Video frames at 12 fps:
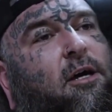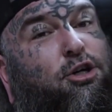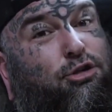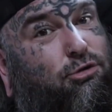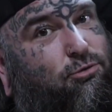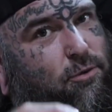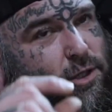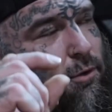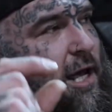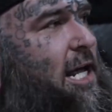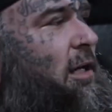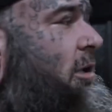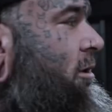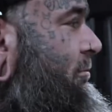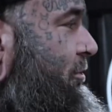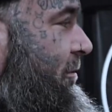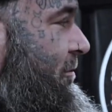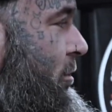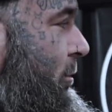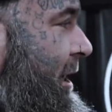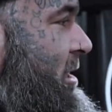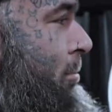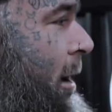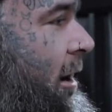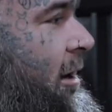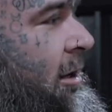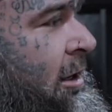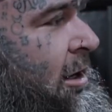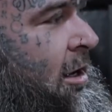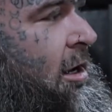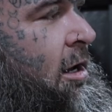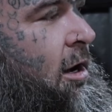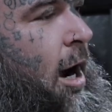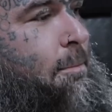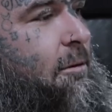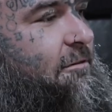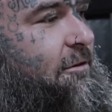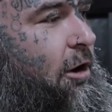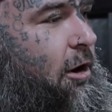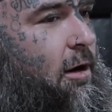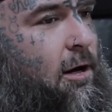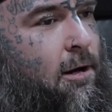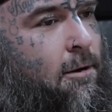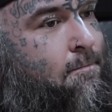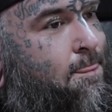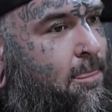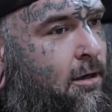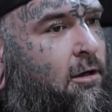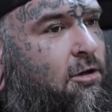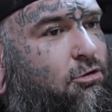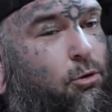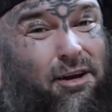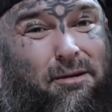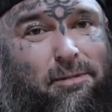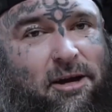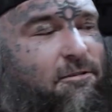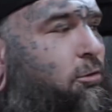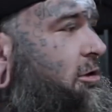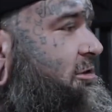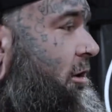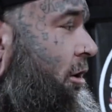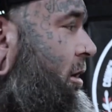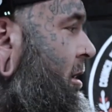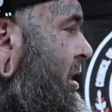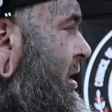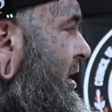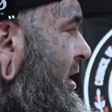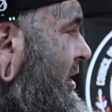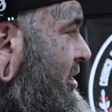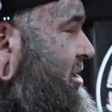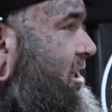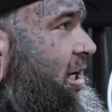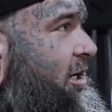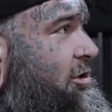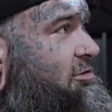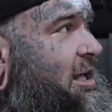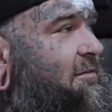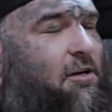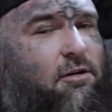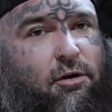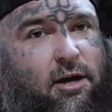shoes with a little heel on them for a few weeks, but I prefer squatting barefoot, so just gonna get used to having no